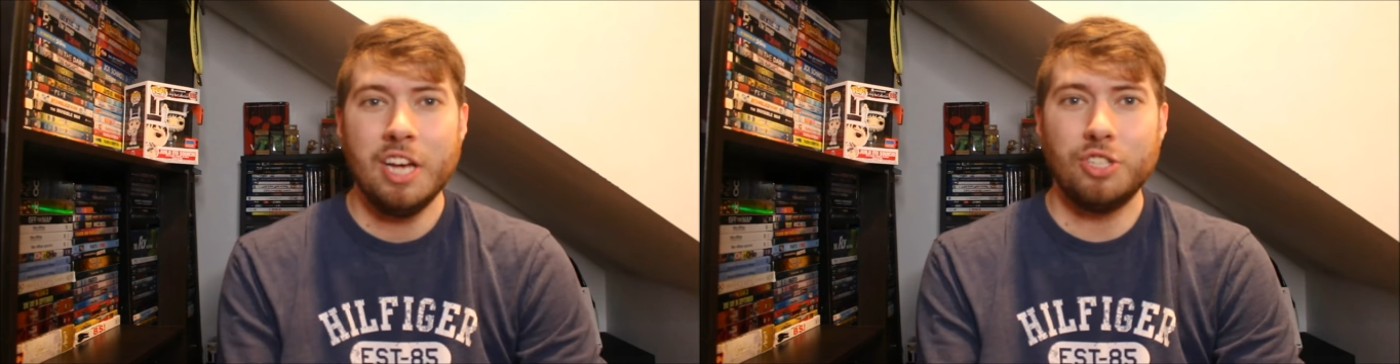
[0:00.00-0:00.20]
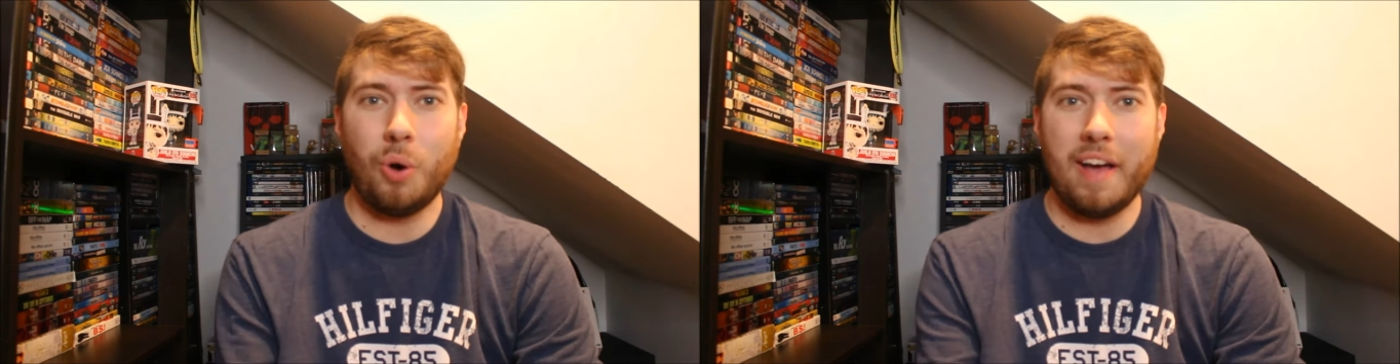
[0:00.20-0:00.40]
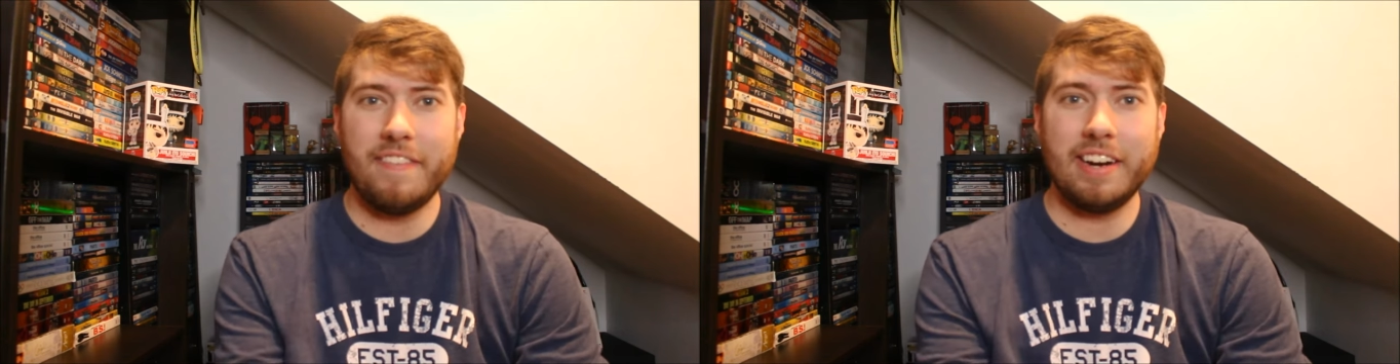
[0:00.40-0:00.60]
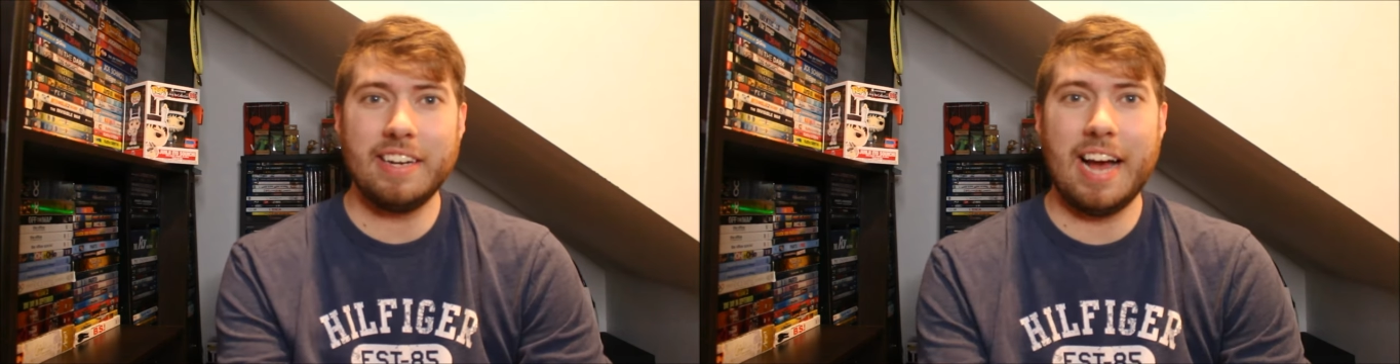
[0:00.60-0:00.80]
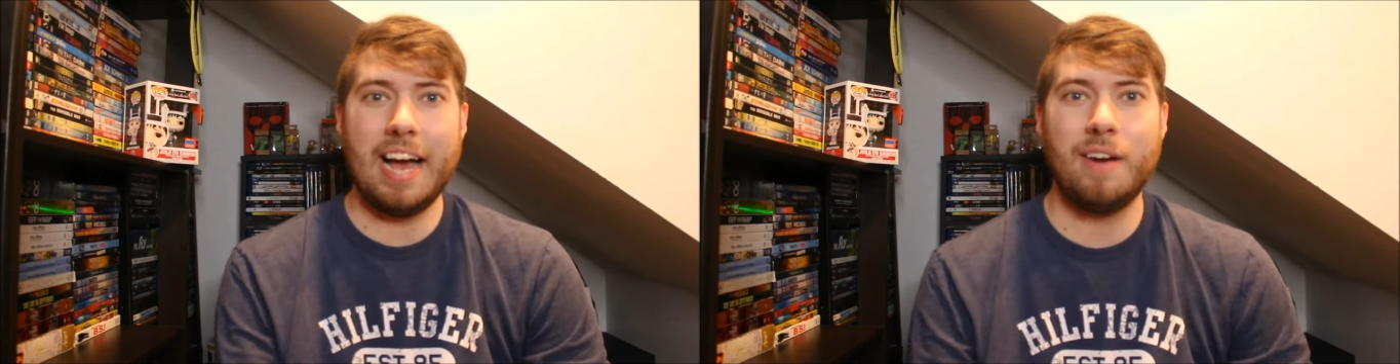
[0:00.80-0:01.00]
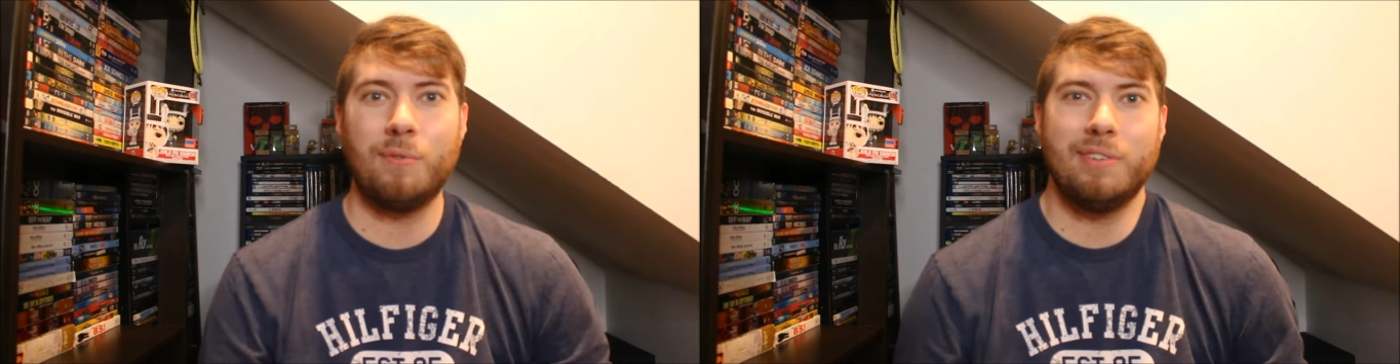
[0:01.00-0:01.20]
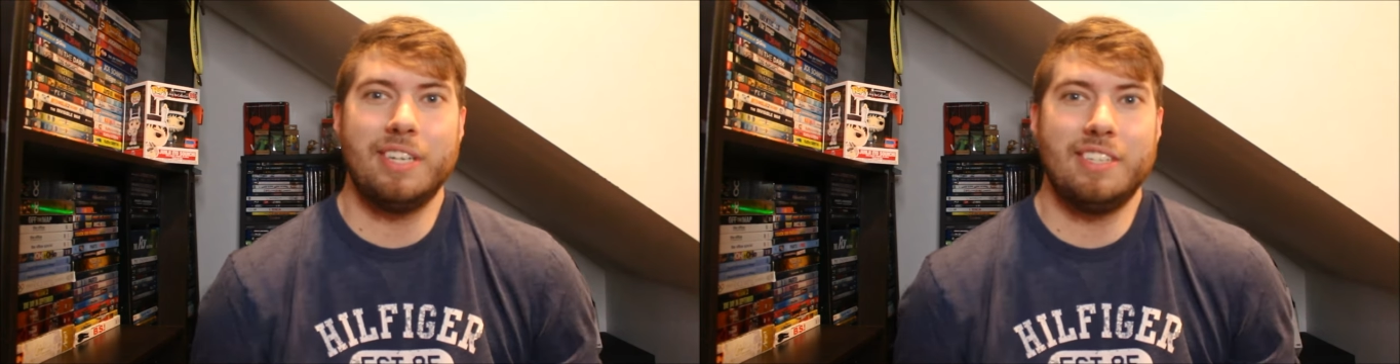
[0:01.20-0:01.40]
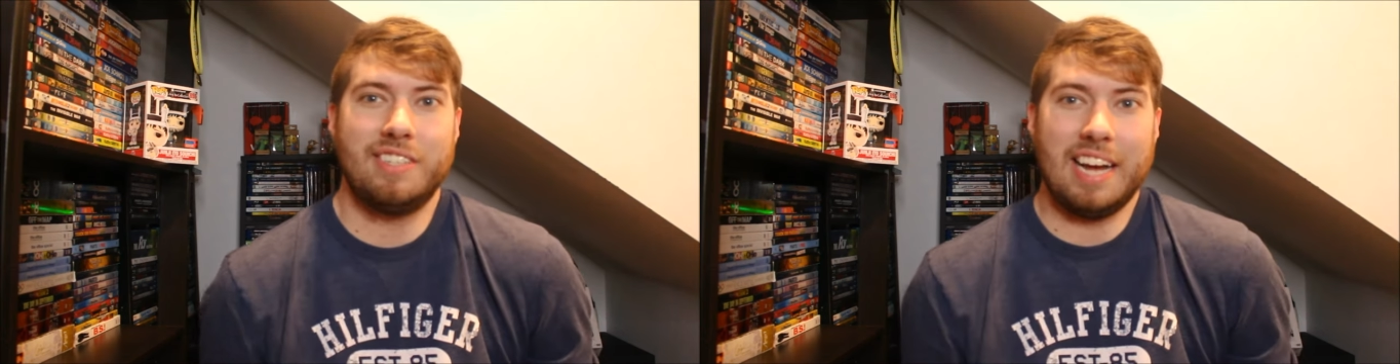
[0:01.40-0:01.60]
so I figured I
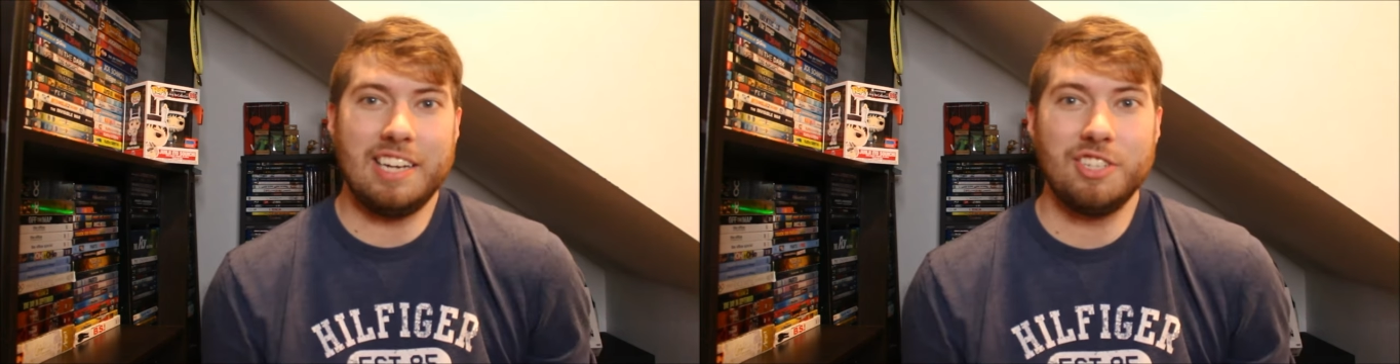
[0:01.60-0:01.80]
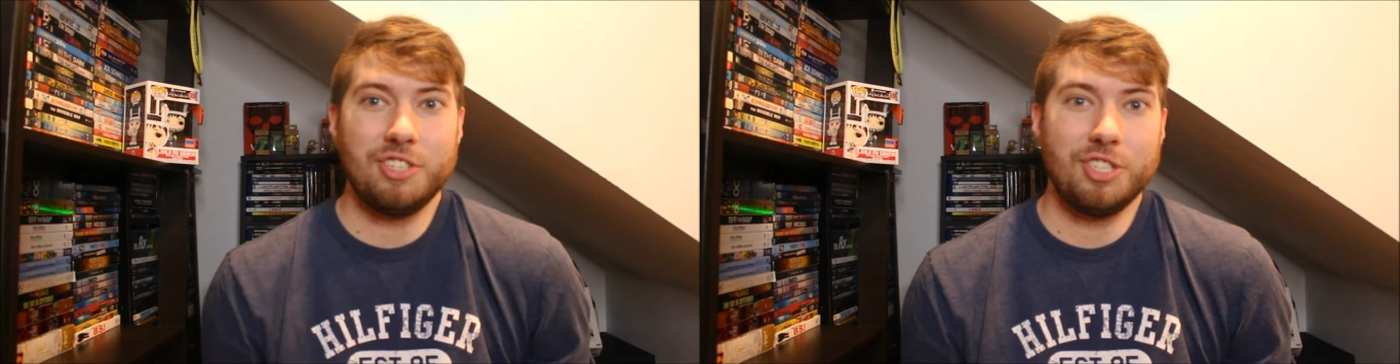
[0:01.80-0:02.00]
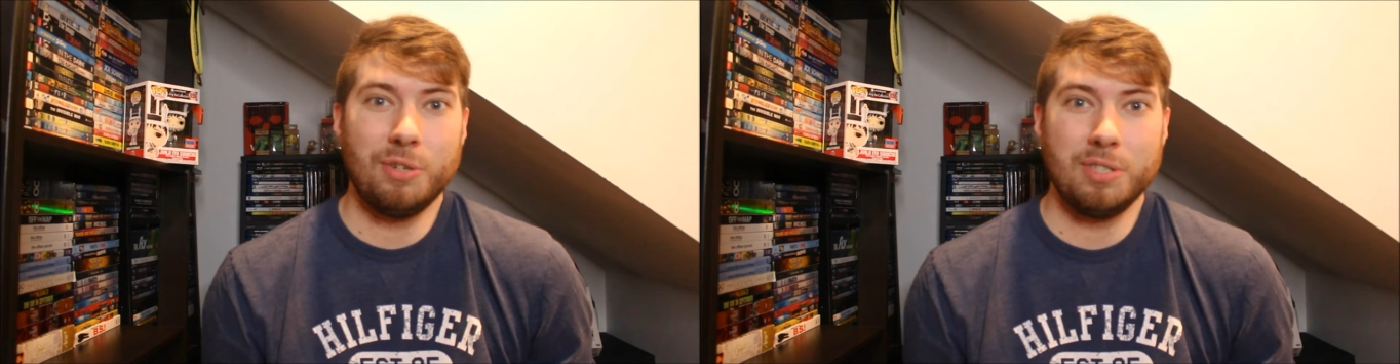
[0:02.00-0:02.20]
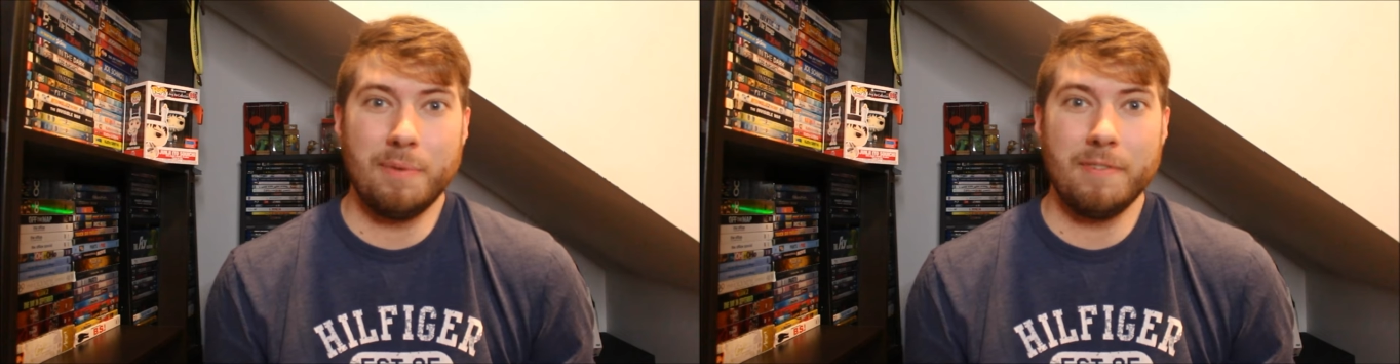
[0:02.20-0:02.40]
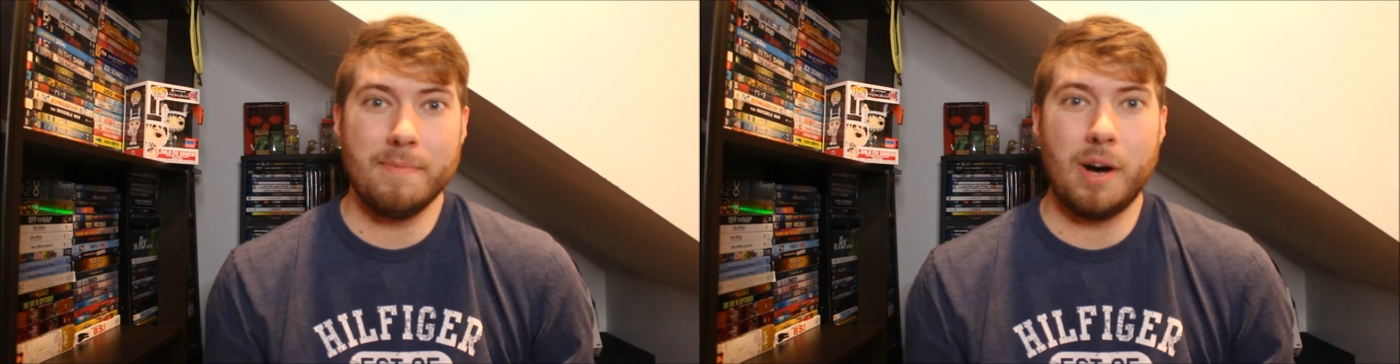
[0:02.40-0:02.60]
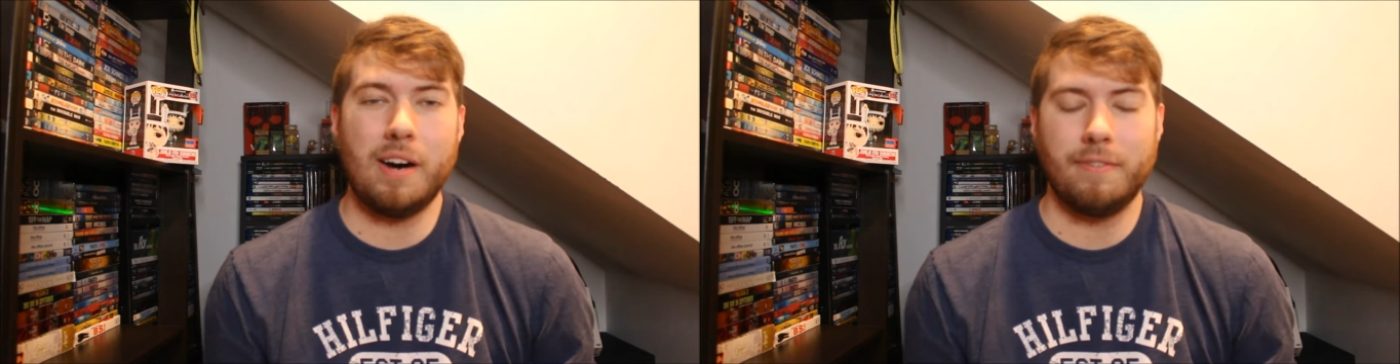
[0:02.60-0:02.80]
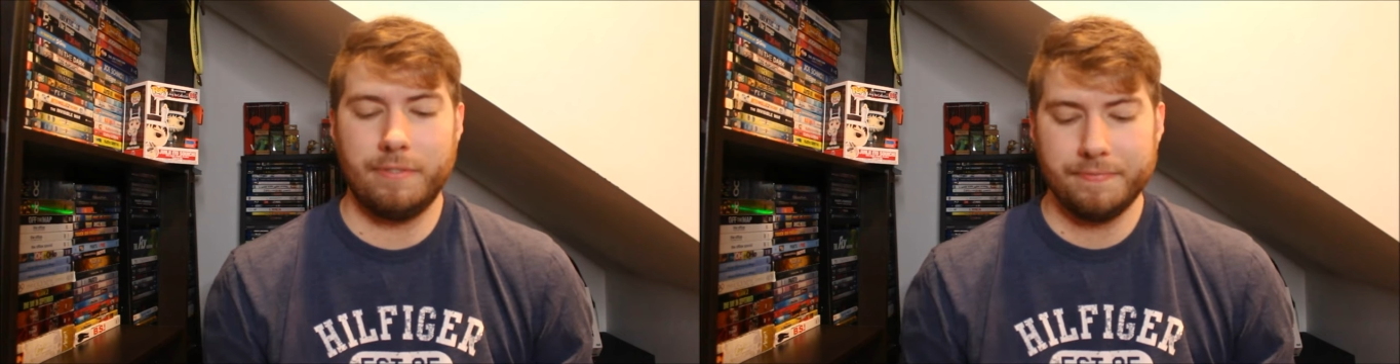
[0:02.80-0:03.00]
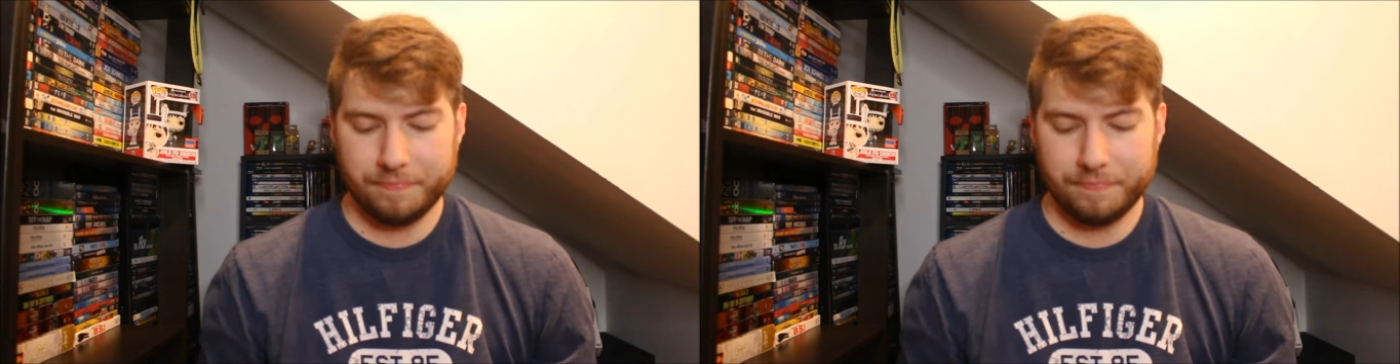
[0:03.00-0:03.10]
would kind of just show some of them off.